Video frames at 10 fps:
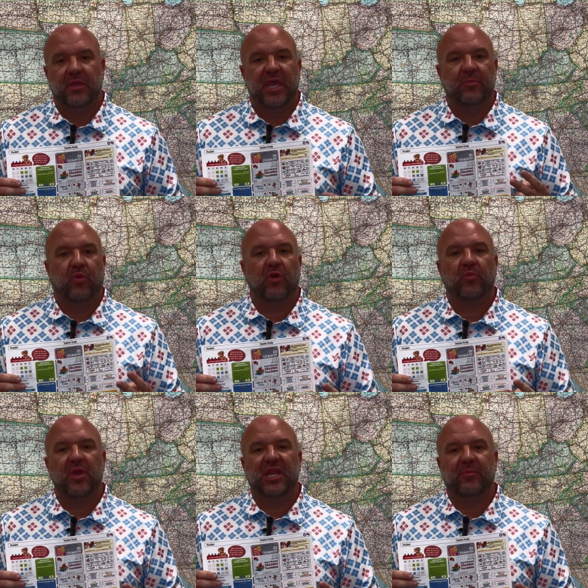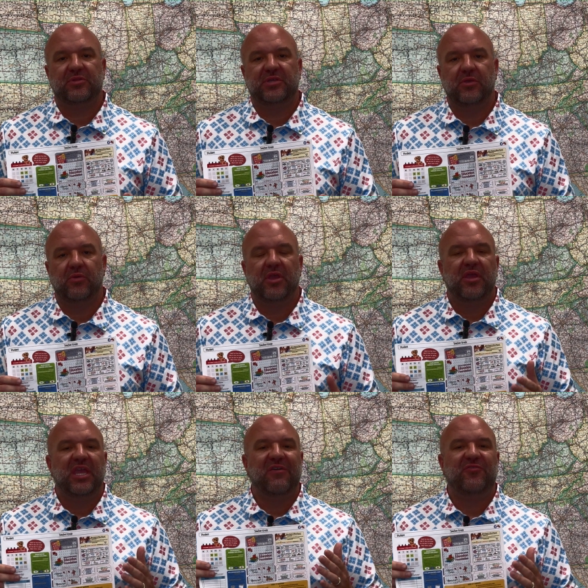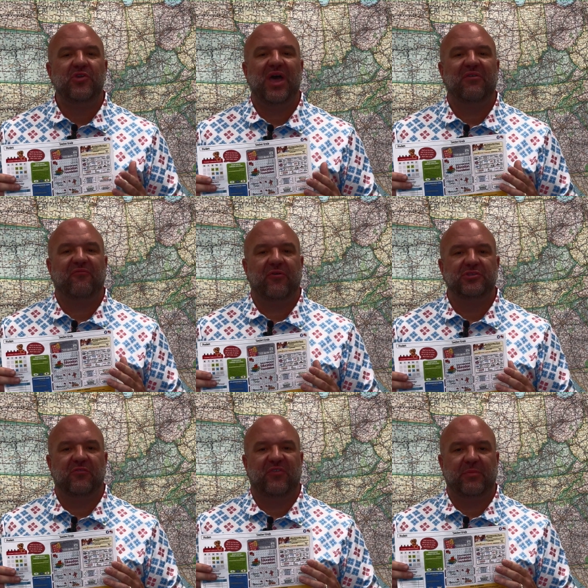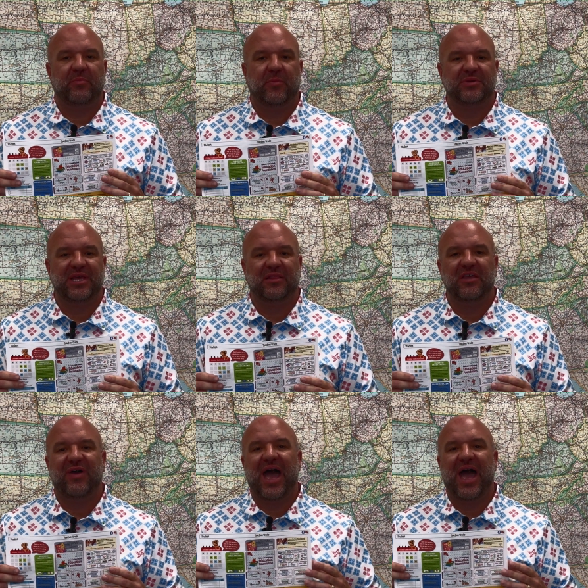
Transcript: Important point number two if you have friends or family members that live